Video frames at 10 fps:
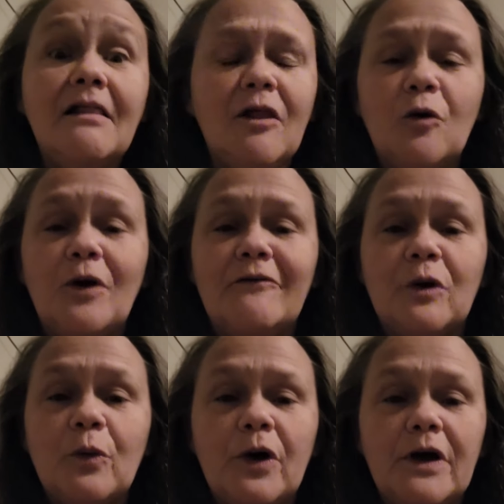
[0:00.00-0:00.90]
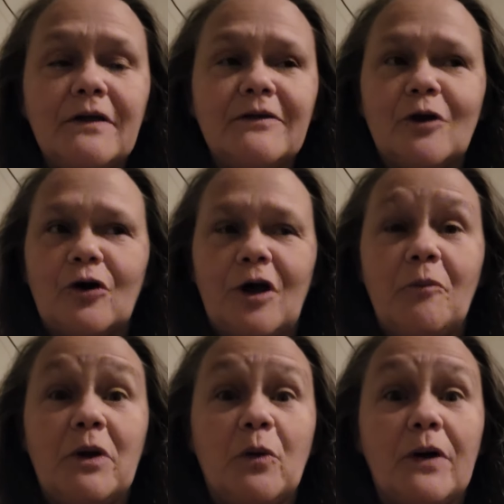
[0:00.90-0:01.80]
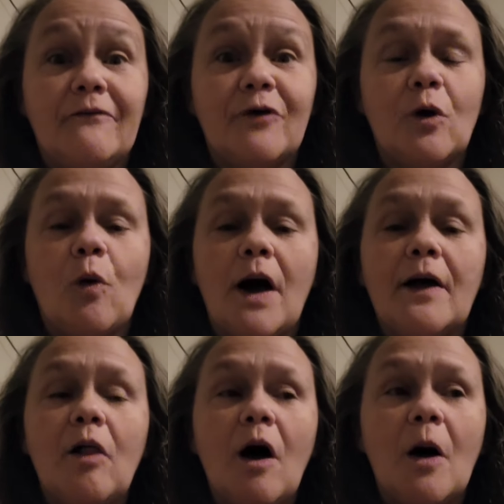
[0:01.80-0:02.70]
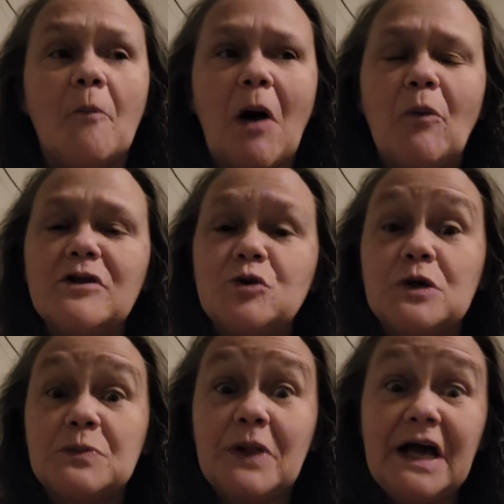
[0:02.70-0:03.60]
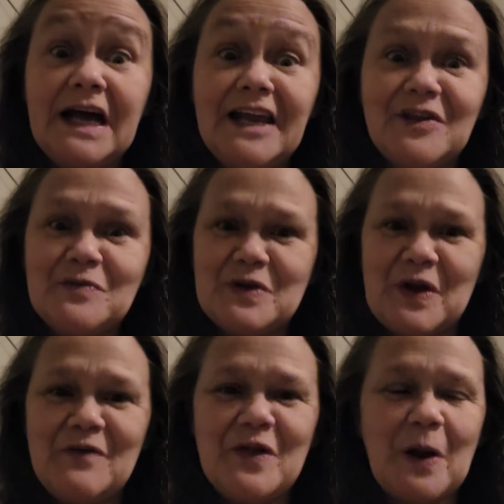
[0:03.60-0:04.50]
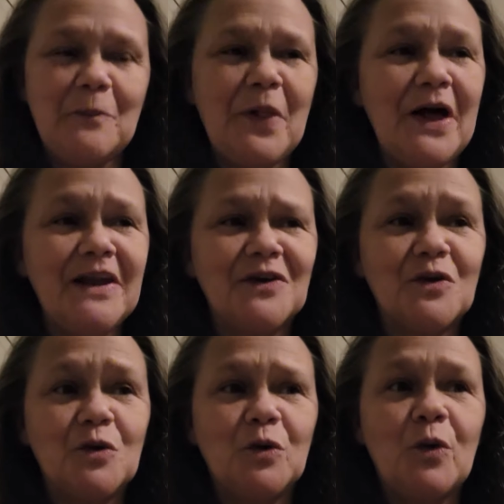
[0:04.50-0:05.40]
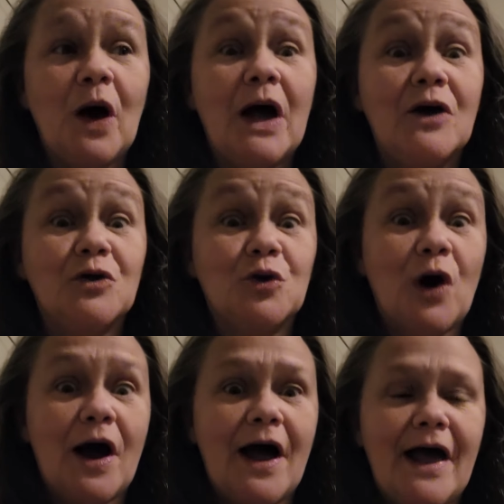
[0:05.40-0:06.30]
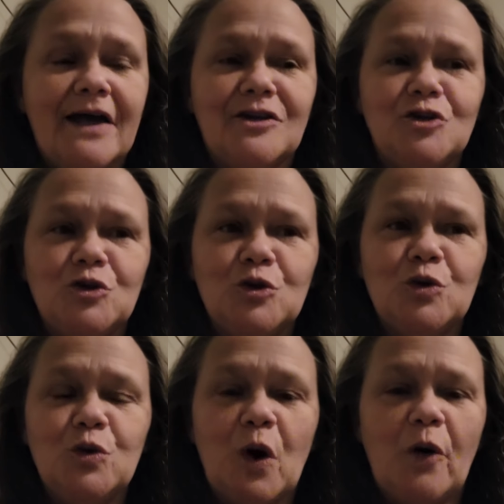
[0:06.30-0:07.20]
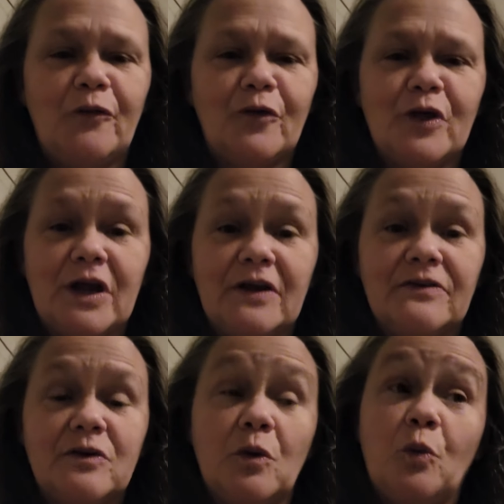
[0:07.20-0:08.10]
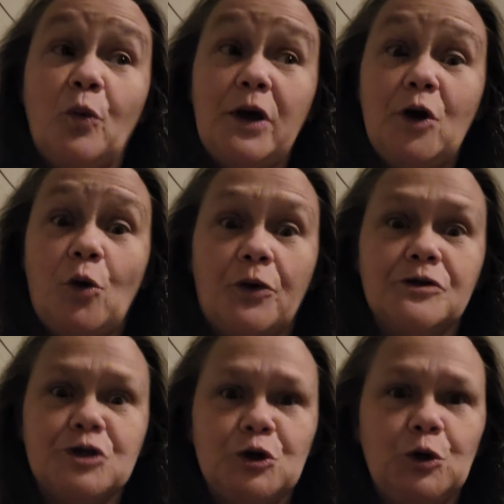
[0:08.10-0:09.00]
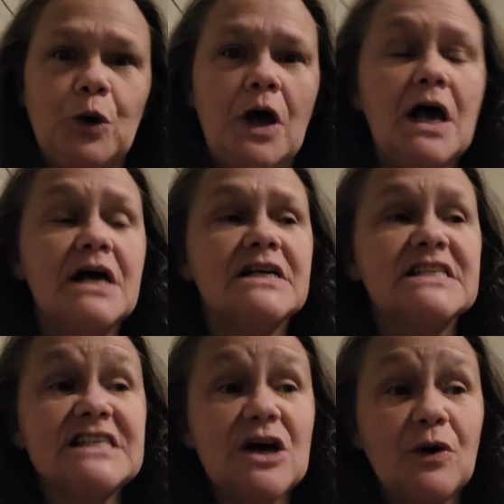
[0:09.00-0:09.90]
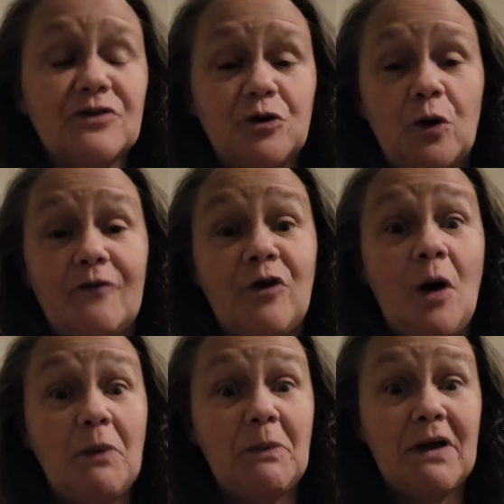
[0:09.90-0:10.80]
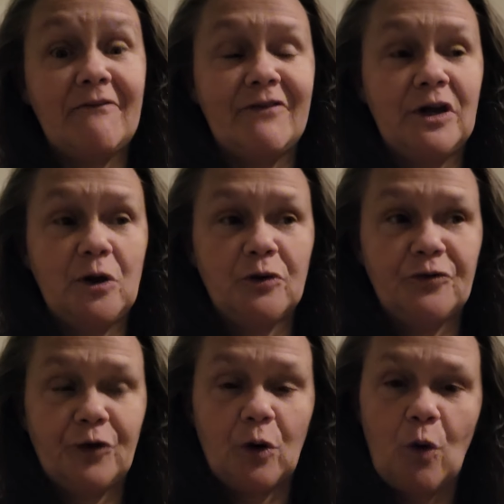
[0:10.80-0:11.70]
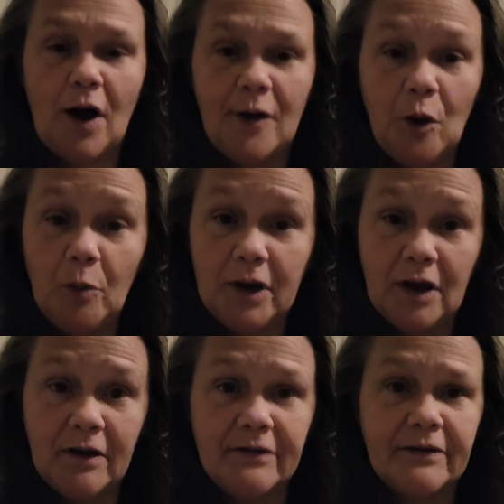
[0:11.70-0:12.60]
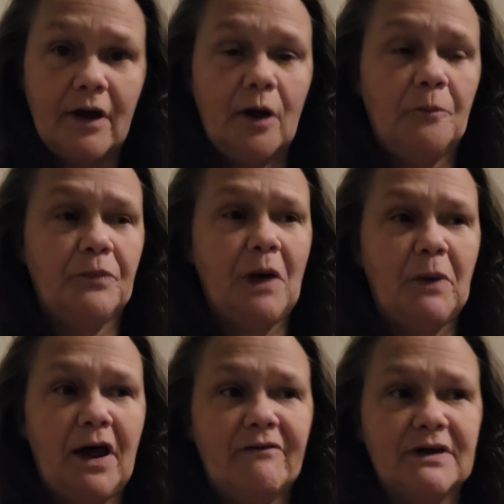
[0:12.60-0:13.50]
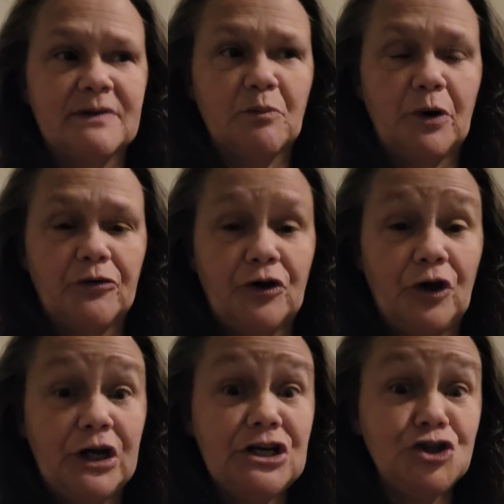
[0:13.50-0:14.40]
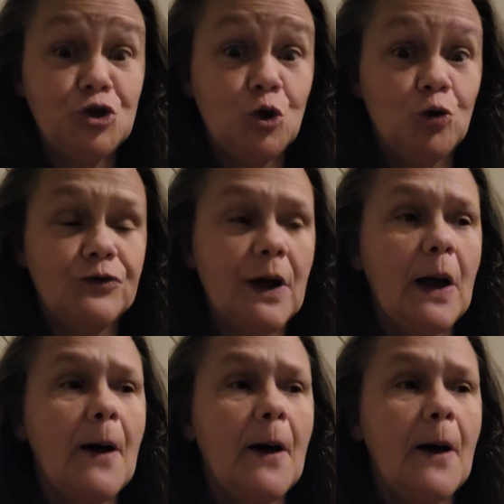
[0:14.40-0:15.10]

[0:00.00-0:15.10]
Hello everyone. Sorry I've been away for a while. I wanted to explain some stuff that I'm planning to try and do over the next week or two. So, as you know, I've not been making videos for a while because I've been having some personal issues,